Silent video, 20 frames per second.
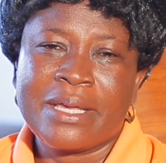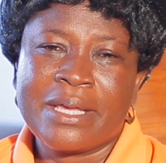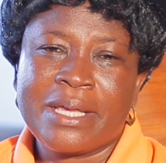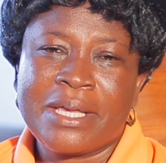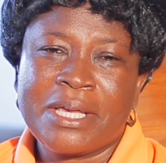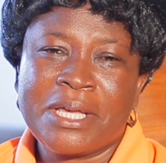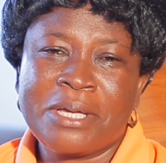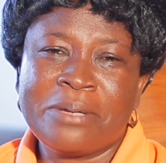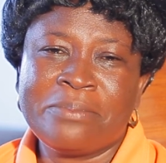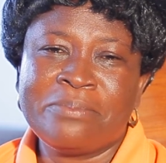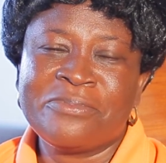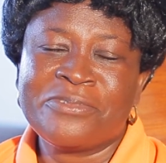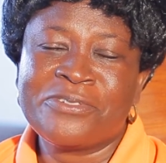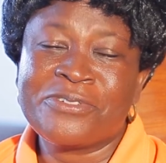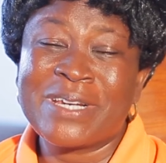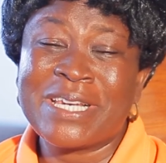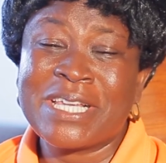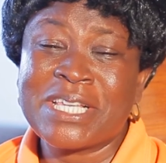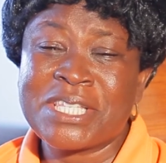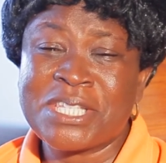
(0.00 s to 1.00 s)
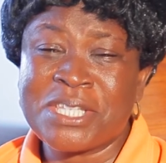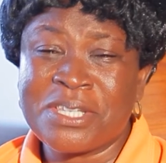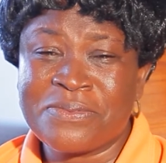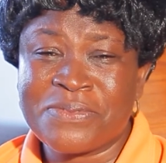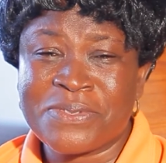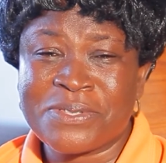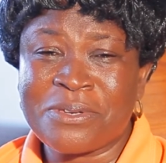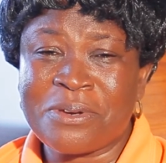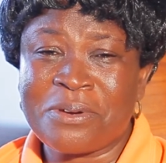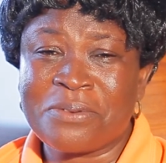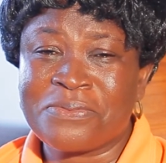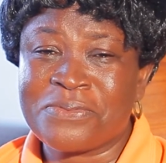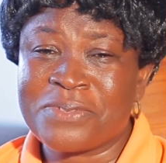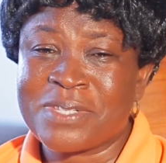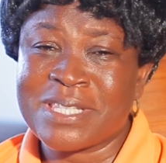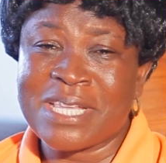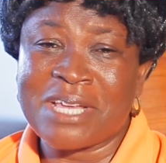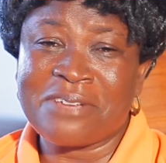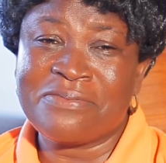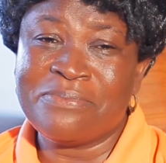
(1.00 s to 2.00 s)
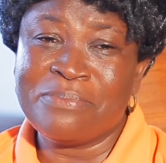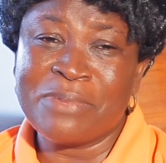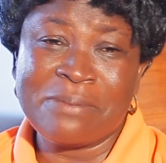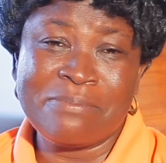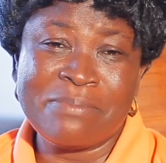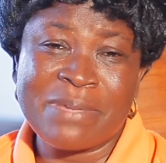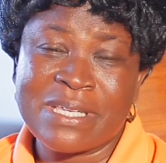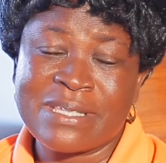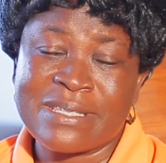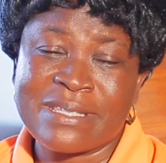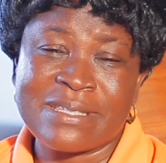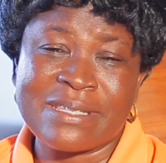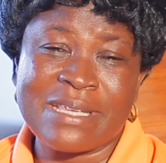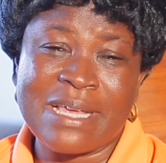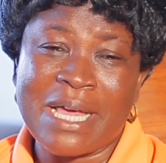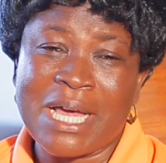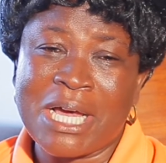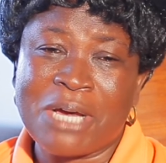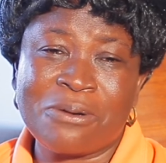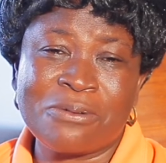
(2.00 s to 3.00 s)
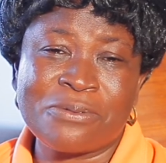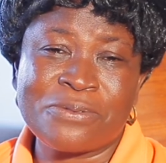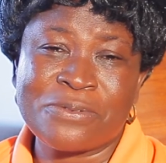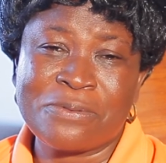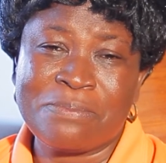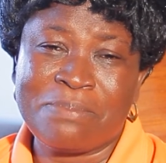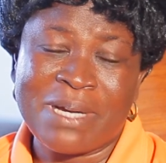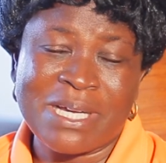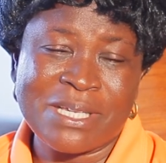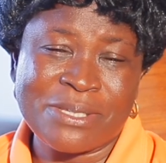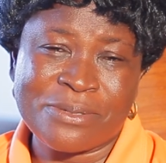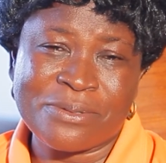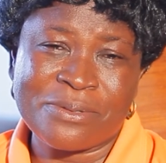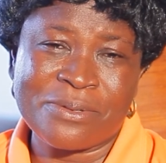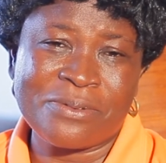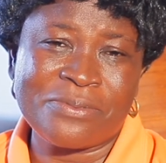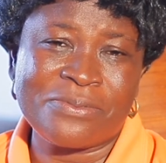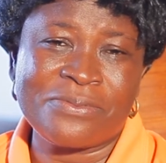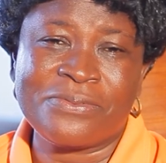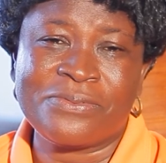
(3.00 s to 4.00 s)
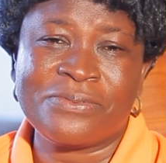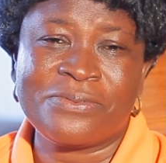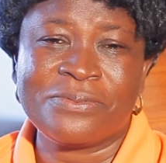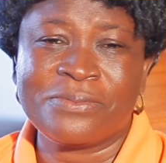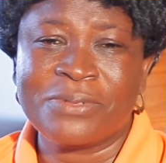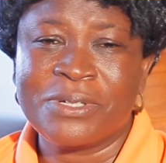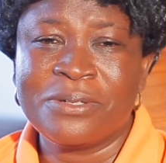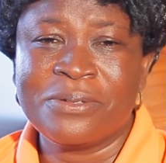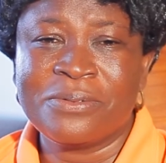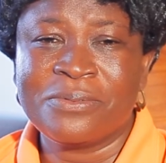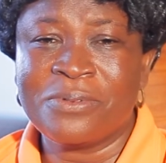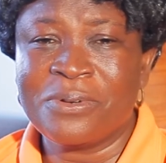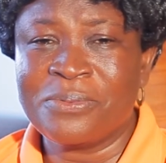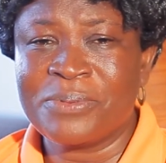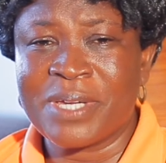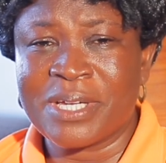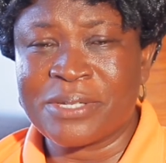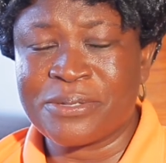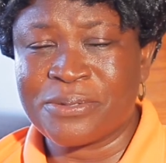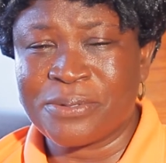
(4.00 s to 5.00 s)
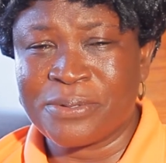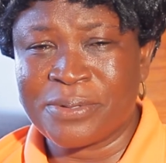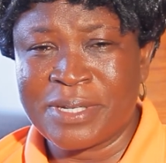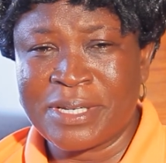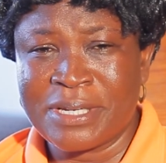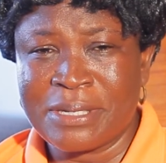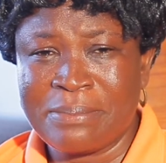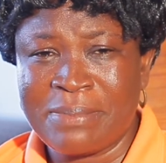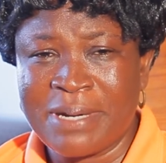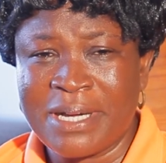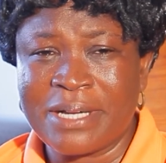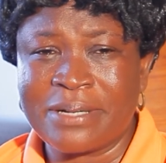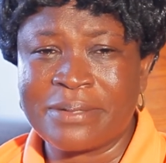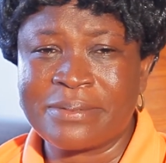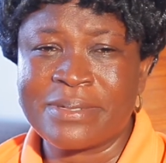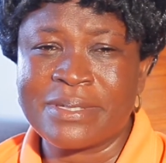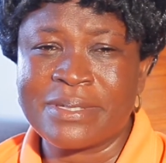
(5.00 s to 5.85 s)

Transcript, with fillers: Um, relatives of staff members are also part of what we are talking about.